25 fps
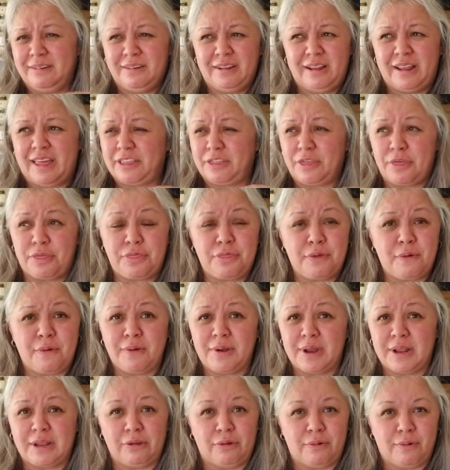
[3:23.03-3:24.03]
like the
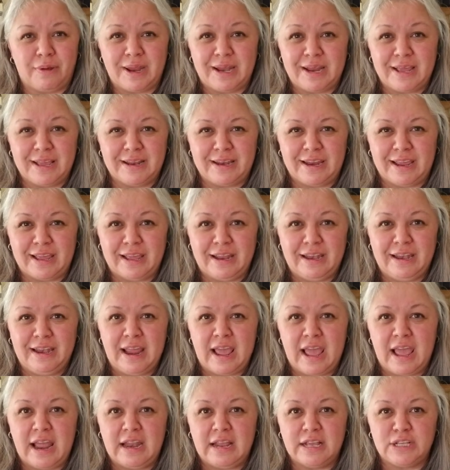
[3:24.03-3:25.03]
third ingredient in
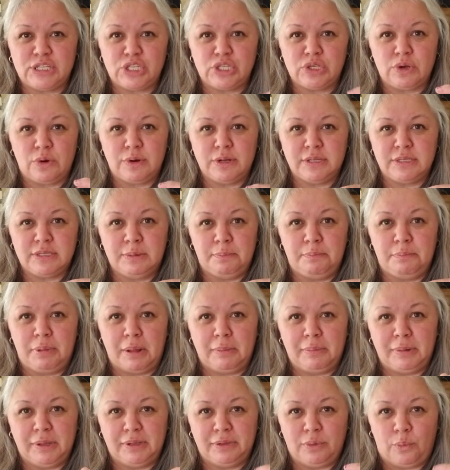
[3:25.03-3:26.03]
and it started to
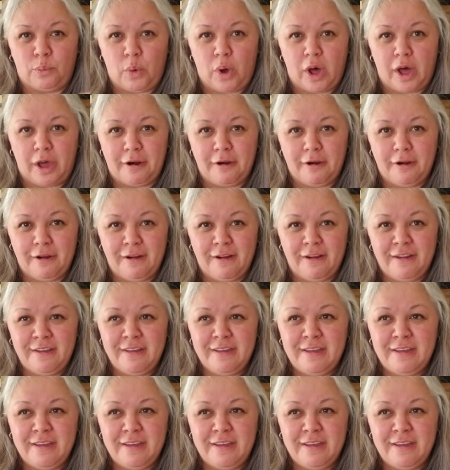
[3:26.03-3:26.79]
bubble the water.